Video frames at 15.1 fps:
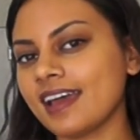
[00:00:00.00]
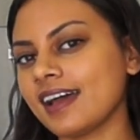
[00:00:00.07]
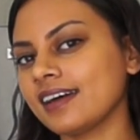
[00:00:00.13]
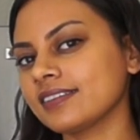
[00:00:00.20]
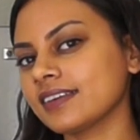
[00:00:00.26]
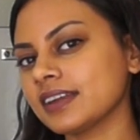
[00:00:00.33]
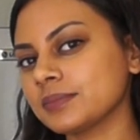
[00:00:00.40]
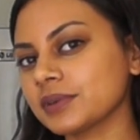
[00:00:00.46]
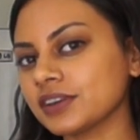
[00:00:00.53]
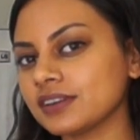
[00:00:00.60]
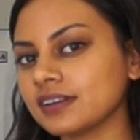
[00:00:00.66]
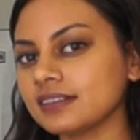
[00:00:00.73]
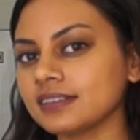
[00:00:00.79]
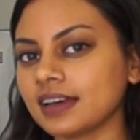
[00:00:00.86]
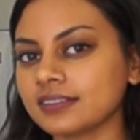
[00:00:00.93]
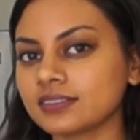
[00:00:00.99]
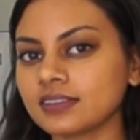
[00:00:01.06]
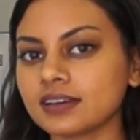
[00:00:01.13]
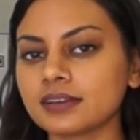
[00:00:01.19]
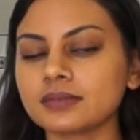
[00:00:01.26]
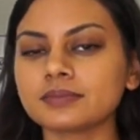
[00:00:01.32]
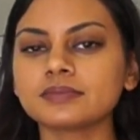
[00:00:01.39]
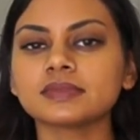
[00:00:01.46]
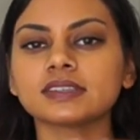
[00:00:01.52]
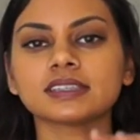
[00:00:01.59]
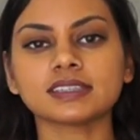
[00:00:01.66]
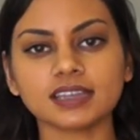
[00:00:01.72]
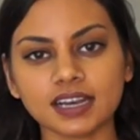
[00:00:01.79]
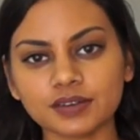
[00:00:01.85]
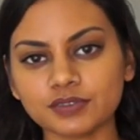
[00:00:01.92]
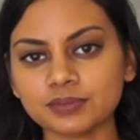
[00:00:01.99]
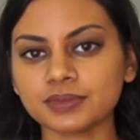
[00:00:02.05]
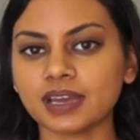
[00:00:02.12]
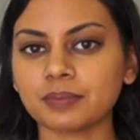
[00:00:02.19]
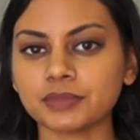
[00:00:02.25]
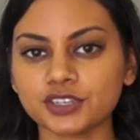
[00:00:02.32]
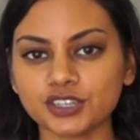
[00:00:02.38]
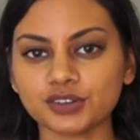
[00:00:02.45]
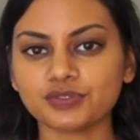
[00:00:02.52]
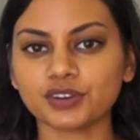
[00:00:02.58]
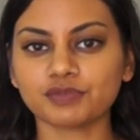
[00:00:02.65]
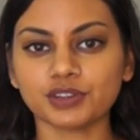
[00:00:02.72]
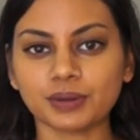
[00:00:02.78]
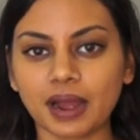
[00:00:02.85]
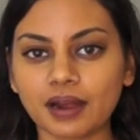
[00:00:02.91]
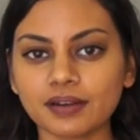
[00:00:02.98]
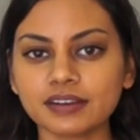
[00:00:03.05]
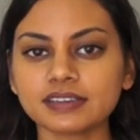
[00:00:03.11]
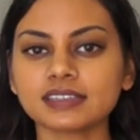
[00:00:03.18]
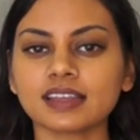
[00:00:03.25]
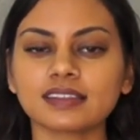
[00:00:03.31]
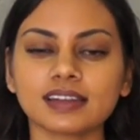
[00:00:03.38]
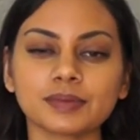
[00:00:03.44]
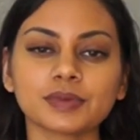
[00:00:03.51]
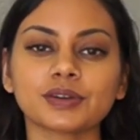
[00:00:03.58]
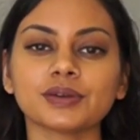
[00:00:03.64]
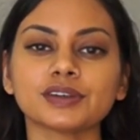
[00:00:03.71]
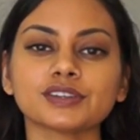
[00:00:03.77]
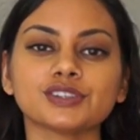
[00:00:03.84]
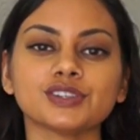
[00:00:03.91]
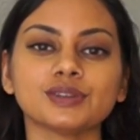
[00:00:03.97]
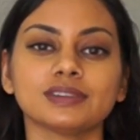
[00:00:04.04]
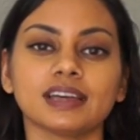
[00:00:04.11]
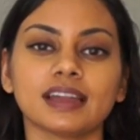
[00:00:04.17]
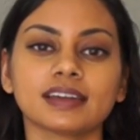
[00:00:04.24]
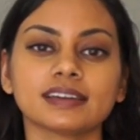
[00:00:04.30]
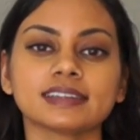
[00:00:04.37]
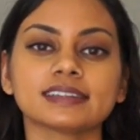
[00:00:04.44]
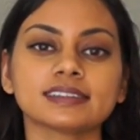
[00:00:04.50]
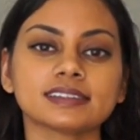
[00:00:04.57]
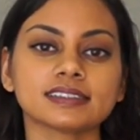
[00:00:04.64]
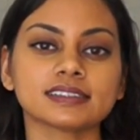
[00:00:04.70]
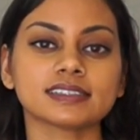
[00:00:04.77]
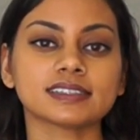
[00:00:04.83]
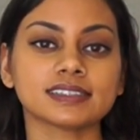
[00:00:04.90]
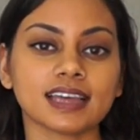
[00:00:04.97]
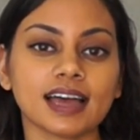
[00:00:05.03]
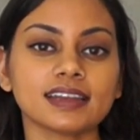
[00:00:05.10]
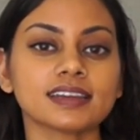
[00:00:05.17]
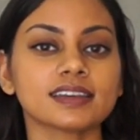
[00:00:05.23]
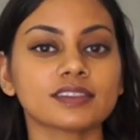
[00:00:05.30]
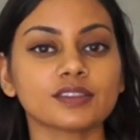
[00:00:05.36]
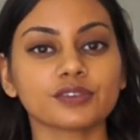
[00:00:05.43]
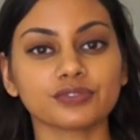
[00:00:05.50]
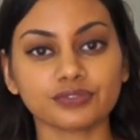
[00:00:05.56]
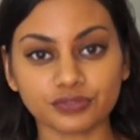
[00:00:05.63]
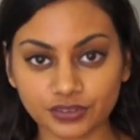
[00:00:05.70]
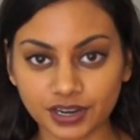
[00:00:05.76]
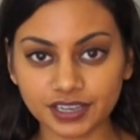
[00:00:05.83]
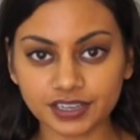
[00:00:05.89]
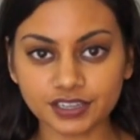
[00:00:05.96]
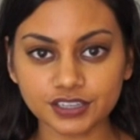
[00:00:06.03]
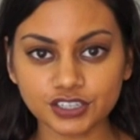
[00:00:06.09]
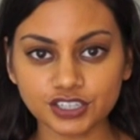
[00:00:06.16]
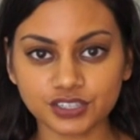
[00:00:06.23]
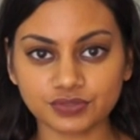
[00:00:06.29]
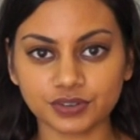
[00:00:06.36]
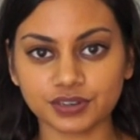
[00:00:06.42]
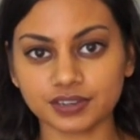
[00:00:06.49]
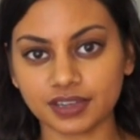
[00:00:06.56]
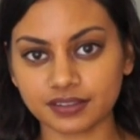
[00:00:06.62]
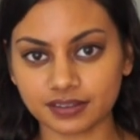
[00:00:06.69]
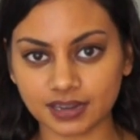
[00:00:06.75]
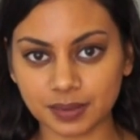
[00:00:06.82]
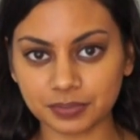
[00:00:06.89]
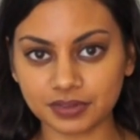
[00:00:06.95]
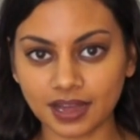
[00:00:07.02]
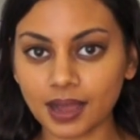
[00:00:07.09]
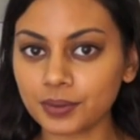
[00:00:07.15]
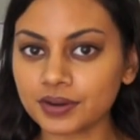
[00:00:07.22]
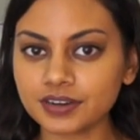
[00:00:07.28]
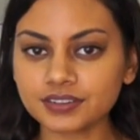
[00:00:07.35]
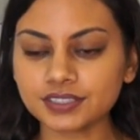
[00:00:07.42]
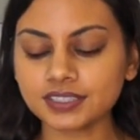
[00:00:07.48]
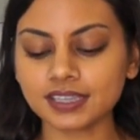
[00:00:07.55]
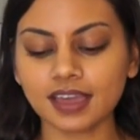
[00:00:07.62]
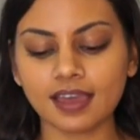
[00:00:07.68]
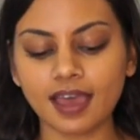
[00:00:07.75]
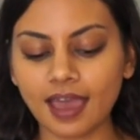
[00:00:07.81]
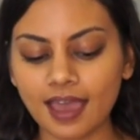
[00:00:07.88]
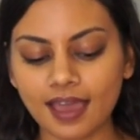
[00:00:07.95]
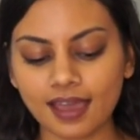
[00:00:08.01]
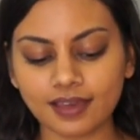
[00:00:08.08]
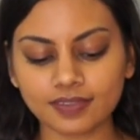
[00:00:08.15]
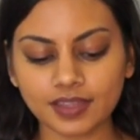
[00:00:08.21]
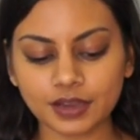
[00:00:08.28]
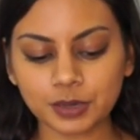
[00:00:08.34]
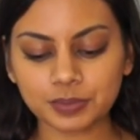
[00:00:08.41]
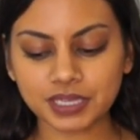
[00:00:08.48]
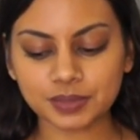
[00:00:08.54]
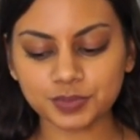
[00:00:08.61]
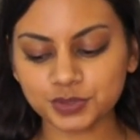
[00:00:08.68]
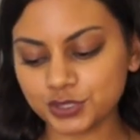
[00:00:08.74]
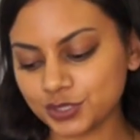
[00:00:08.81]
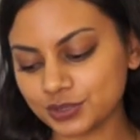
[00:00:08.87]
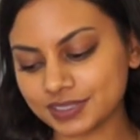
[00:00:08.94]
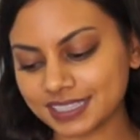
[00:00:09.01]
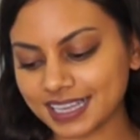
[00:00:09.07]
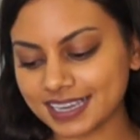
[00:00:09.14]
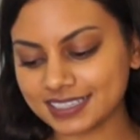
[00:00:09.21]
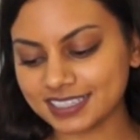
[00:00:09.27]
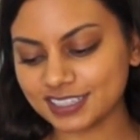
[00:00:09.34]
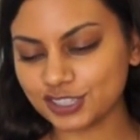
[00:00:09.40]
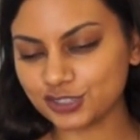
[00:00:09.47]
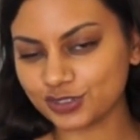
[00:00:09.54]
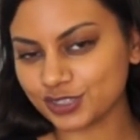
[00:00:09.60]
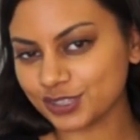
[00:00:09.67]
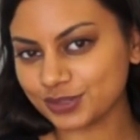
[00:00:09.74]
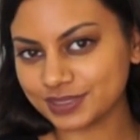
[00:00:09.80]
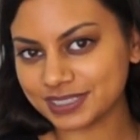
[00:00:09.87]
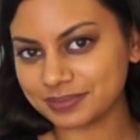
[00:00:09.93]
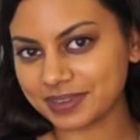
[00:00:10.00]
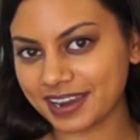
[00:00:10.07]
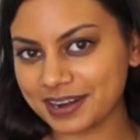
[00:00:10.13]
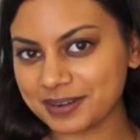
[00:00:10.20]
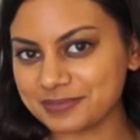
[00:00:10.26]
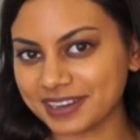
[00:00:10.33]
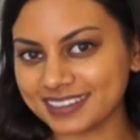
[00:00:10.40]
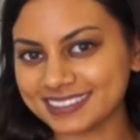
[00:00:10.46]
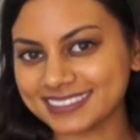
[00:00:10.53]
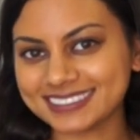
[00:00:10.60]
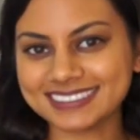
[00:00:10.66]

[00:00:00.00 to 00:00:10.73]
And then I'm gonna let them sit at room temperature for a few hours, and then I'm going to let it set in the fridge for another couple hours, and then I'll be able to slice it and drizzle it with some caramel.